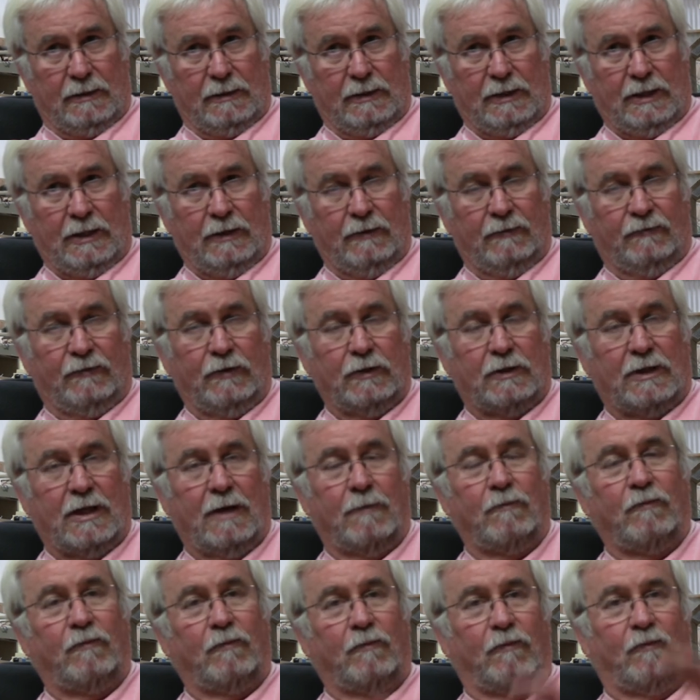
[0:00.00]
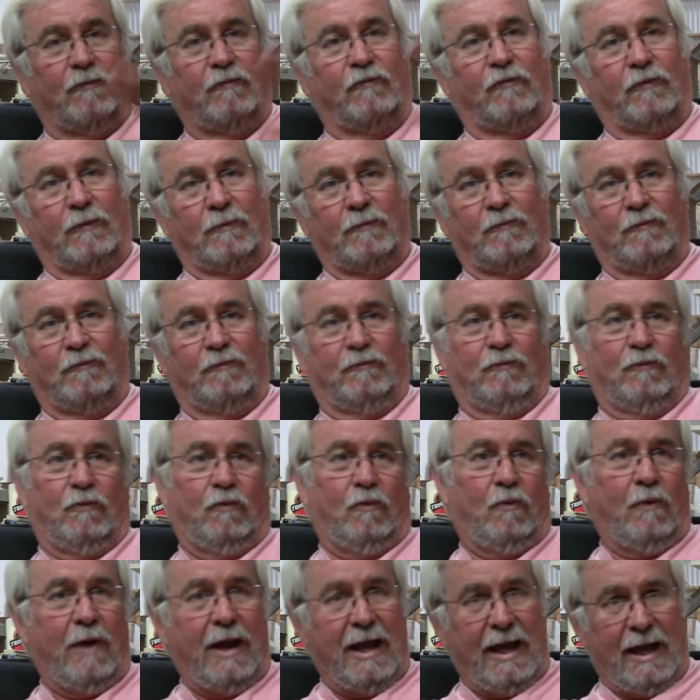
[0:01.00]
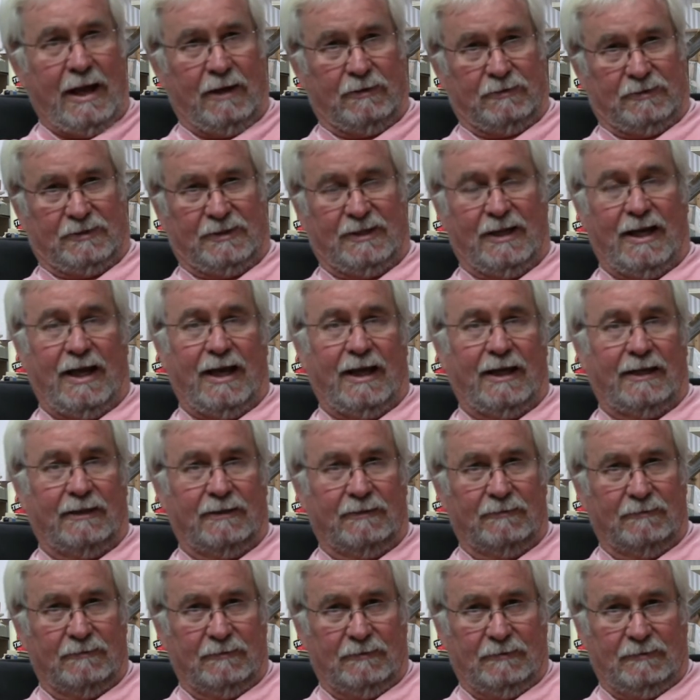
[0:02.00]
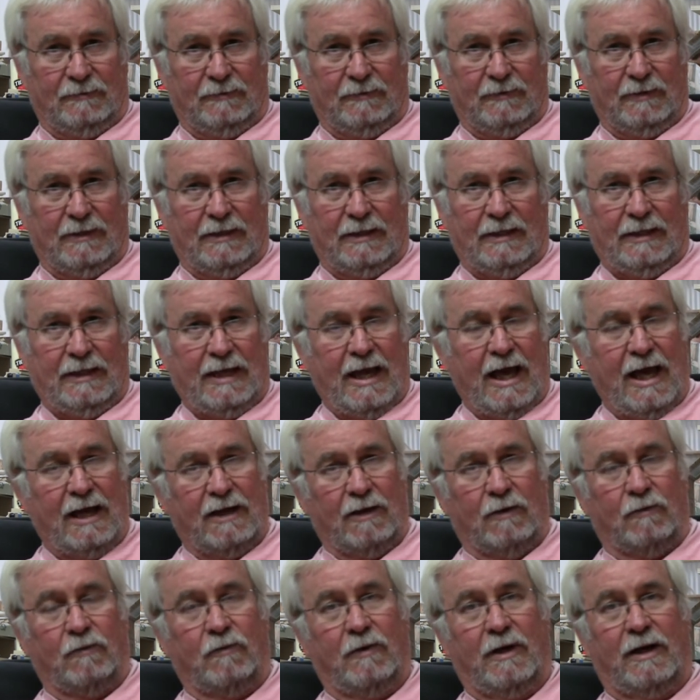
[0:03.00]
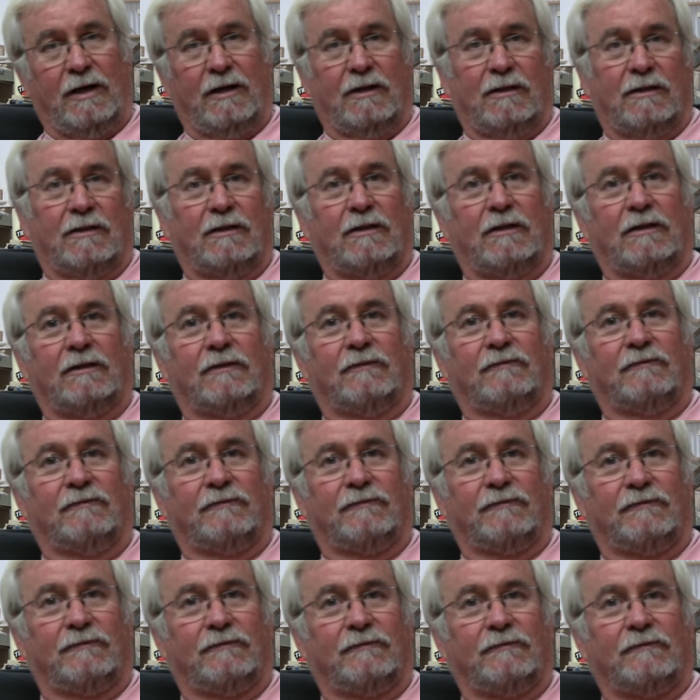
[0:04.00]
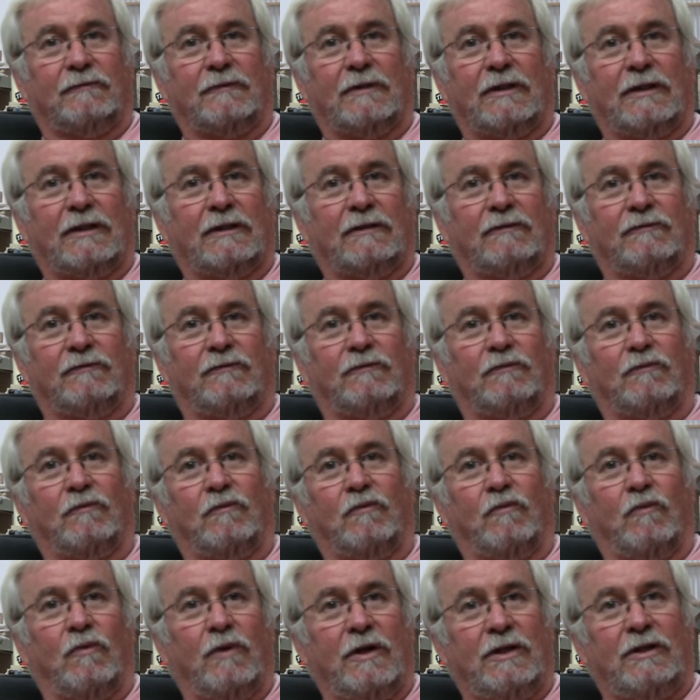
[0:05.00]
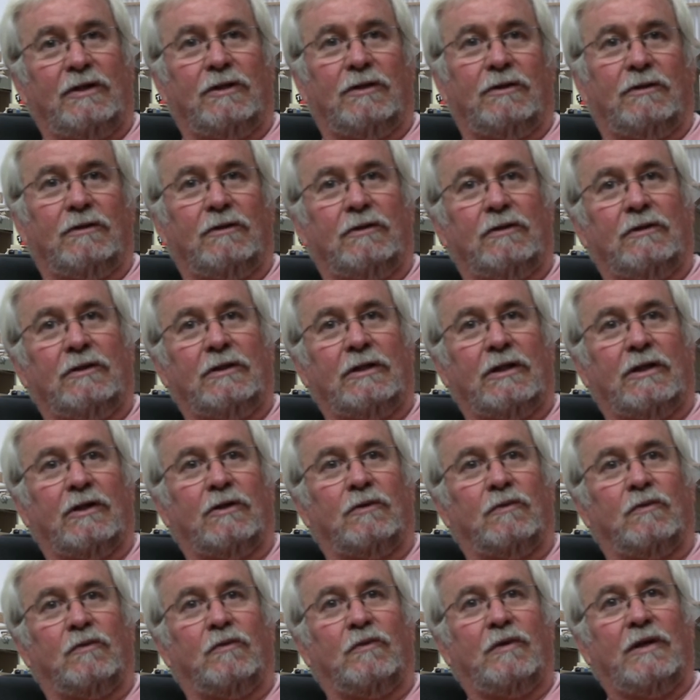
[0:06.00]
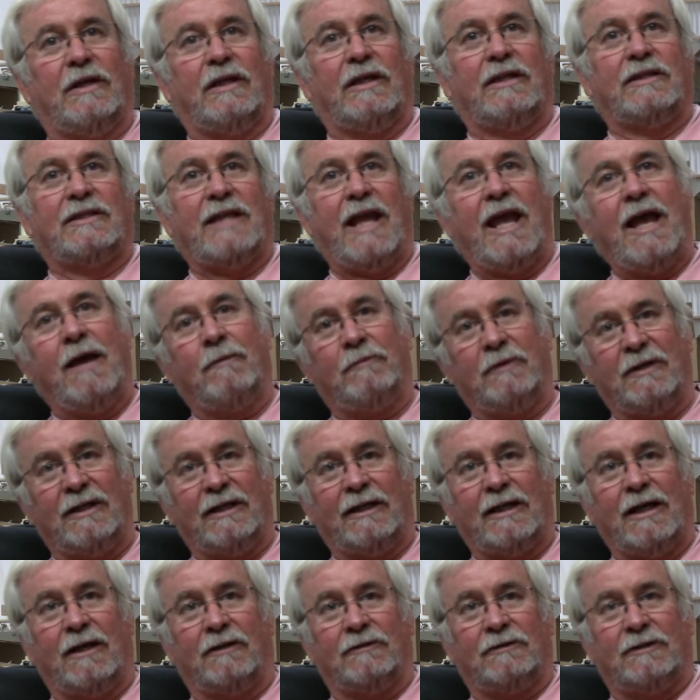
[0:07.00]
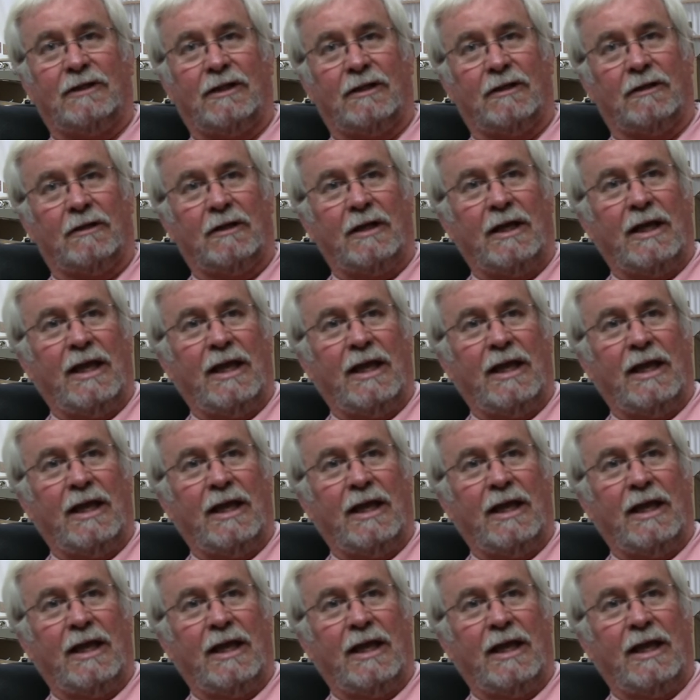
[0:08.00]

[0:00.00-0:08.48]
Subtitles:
if you come from way outside, not aware of what is happening out there,